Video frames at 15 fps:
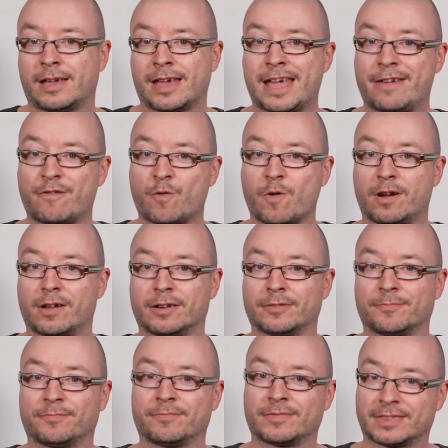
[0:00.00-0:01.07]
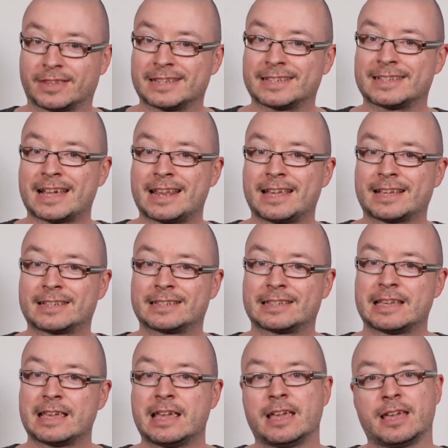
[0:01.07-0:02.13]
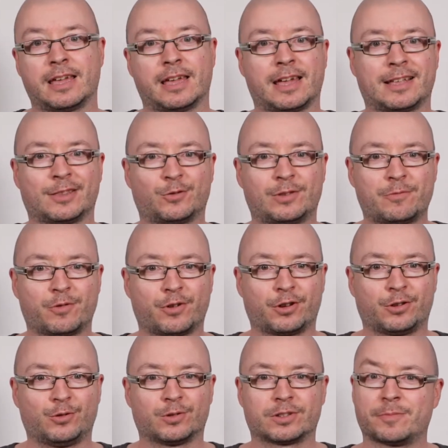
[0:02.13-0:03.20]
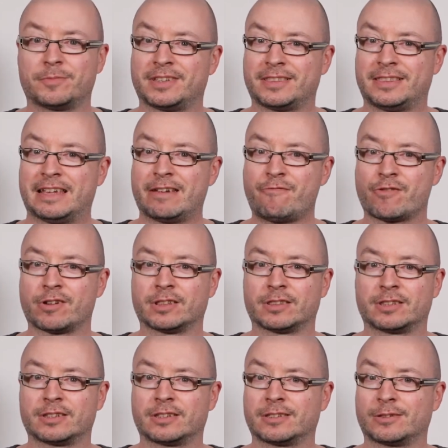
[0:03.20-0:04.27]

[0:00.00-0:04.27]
Hey everyone, this is Alex, and today we're going to do something different.